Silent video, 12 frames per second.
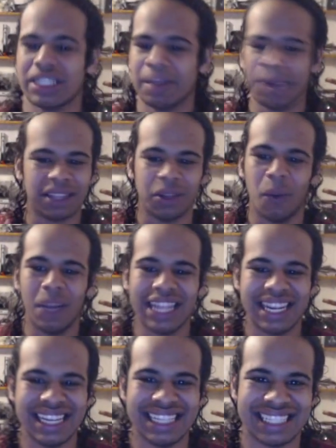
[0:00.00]
I'm not the one
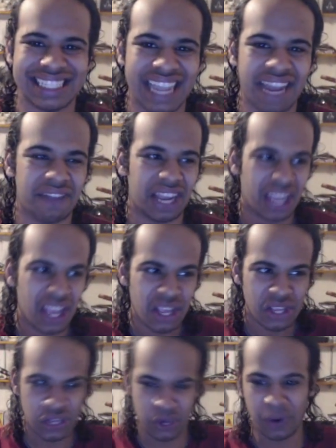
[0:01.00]
that needs saving.
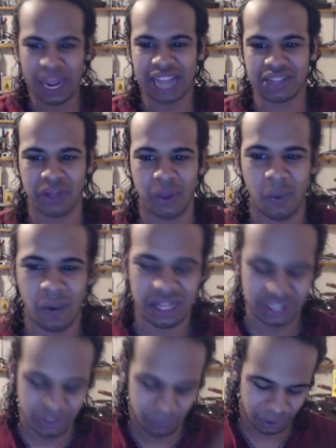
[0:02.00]
You guys are the
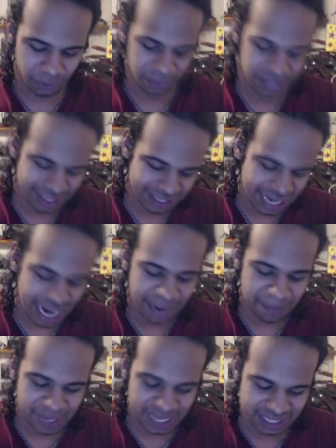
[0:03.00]
ones who are going to die
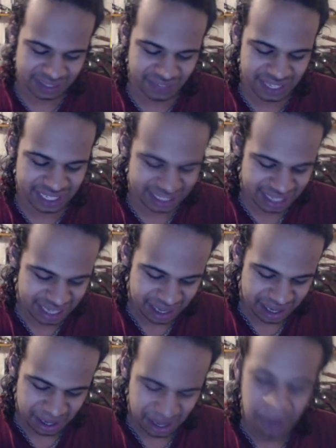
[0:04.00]
because of this."
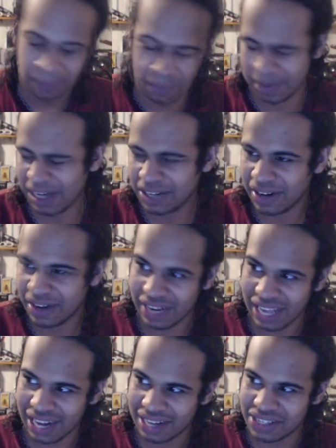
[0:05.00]
Which, mind you, now I
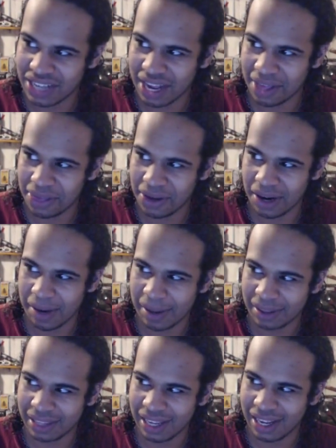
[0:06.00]
kind of just got a theory
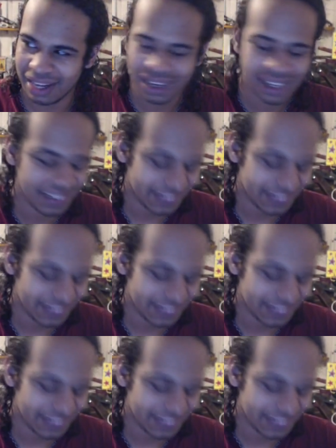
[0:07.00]
about that.